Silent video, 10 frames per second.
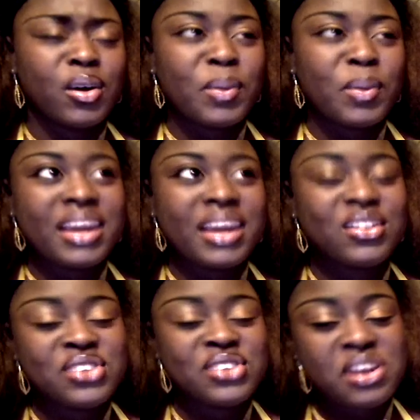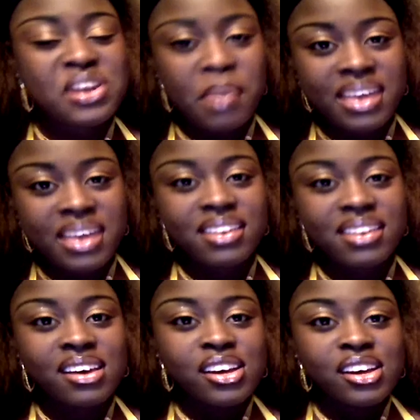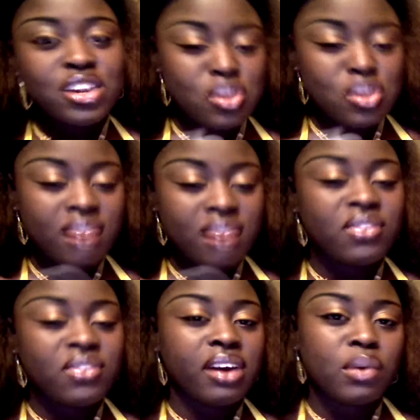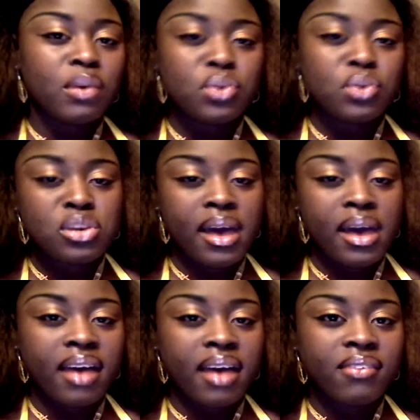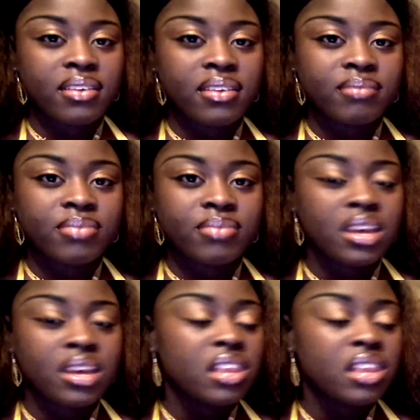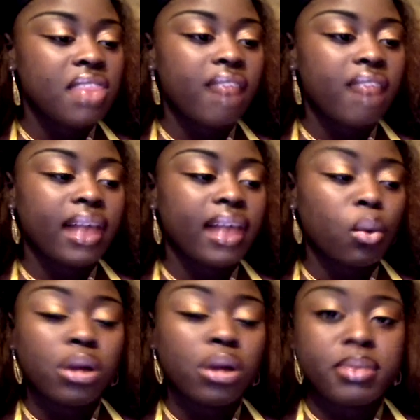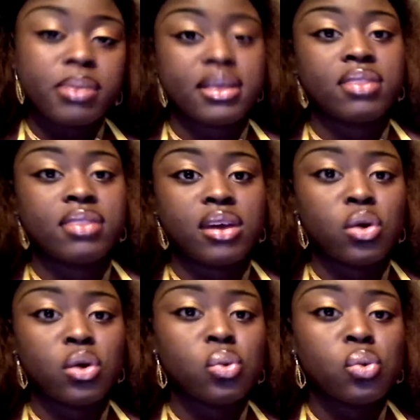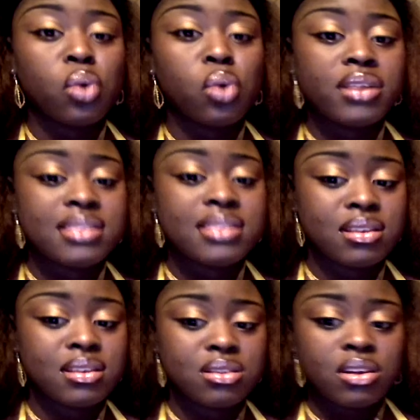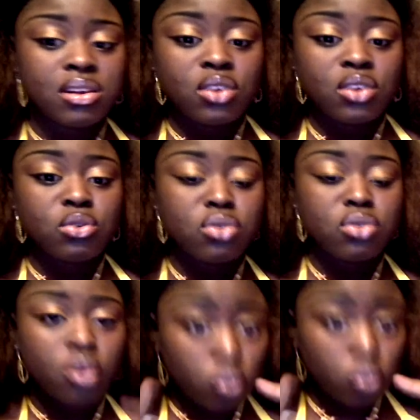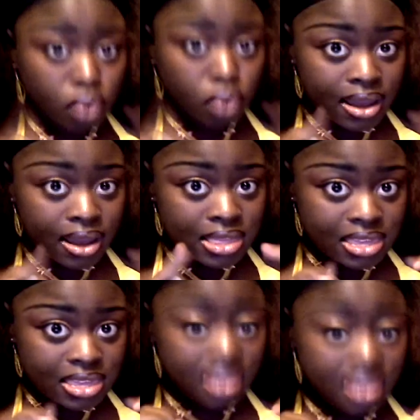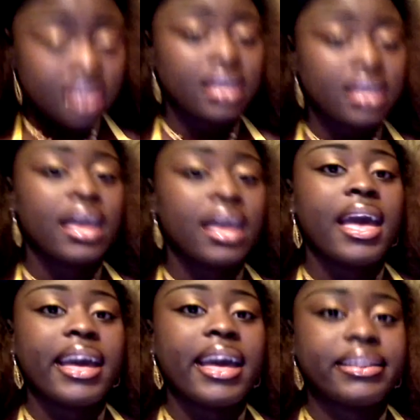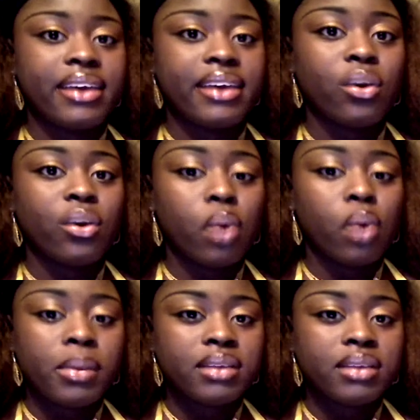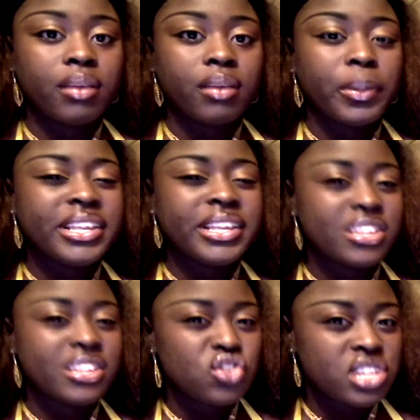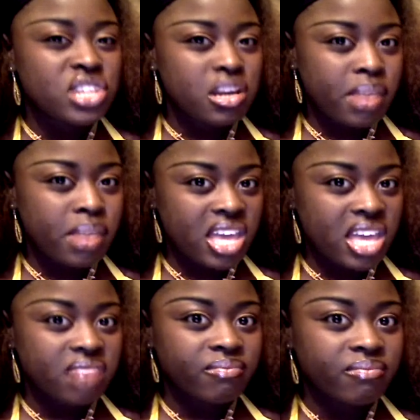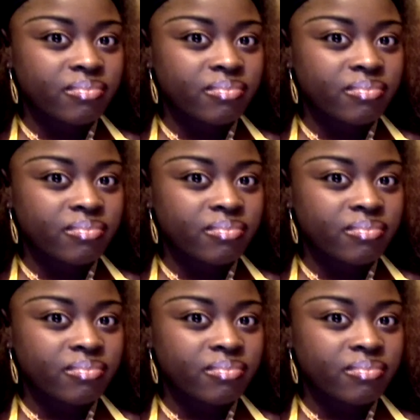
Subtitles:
man interested in a man. You have to figure out which one you have. They have a lot of wannabes out there who want to do the right thing and date a woman, but he's interested in a man.